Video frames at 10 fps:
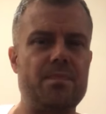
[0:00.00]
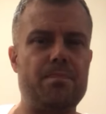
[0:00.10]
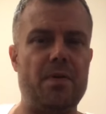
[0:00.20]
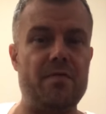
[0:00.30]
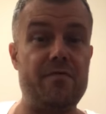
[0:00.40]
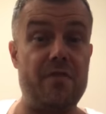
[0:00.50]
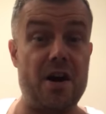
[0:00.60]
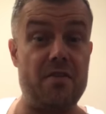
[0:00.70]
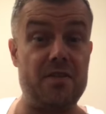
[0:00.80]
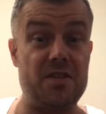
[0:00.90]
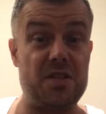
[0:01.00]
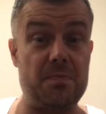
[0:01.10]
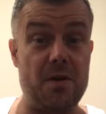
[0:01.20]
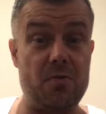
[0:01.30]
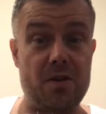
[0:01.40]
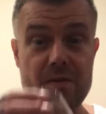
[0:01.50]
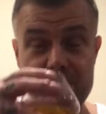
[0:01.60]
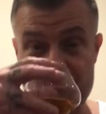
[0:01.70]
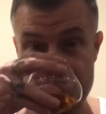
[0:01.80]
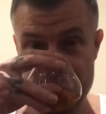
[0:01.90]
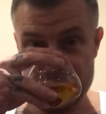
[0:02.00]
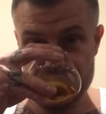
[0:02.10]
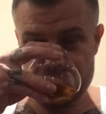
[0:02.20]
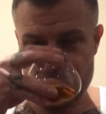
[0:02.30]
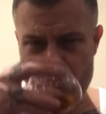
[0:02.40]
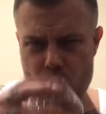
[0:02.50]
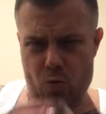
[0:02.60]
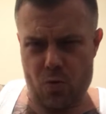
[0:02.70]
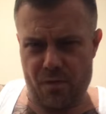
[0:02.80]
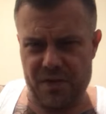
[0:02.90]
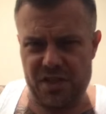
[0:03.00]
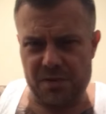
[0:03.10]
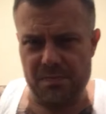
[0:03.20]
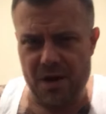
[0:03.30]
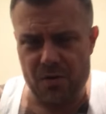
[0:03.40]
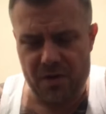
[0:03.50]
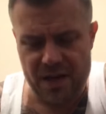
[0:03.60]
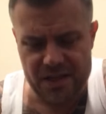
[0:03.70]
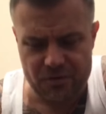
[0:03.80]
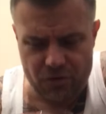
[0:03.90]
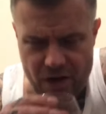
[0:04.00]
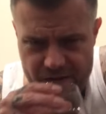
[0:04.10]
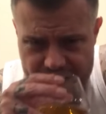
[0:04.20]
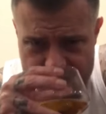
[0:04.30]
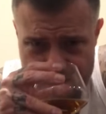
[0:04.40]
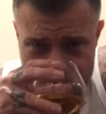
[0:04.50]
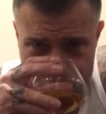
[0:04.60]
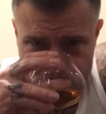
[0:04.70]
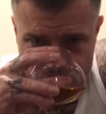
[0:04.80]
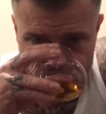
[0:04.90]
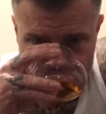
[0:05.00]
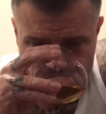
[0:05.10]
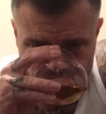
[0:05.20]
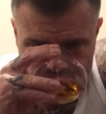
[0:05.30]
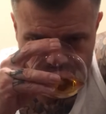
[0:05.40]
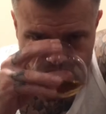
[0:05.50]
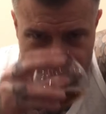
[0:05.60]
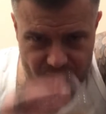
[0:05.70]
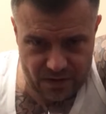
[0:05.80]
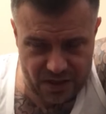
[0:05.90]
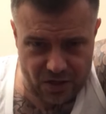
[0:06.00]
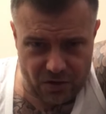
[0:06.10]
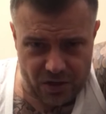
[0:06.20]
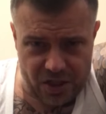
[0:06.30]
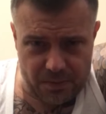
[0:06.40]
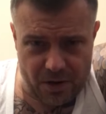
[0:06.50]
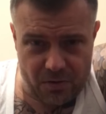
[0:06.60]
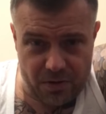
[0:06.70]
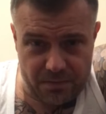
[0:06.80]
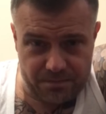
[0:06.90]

Bonfire and smoke. Oh, the smoke is right there. There's a lot of smoke.